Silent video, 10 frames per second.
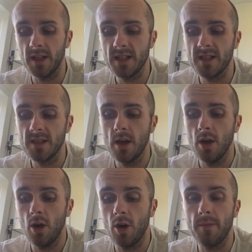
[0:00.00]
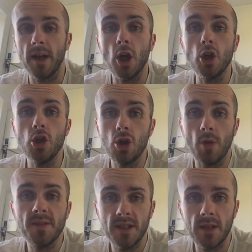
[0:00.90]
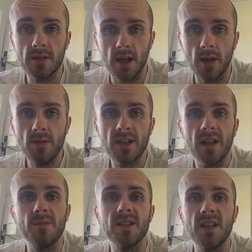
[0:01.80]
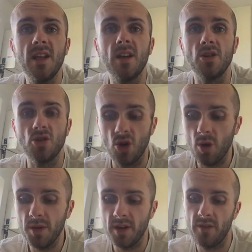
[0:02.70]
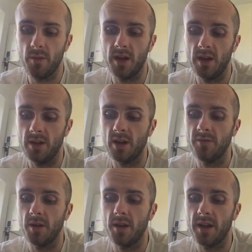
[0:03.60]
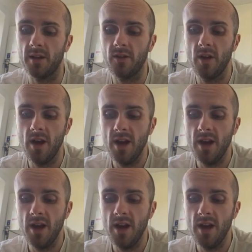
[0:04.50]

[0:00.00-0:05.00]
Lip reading: and this is on my job seeker's allowance, I am seeking a job in this money, the government thinks.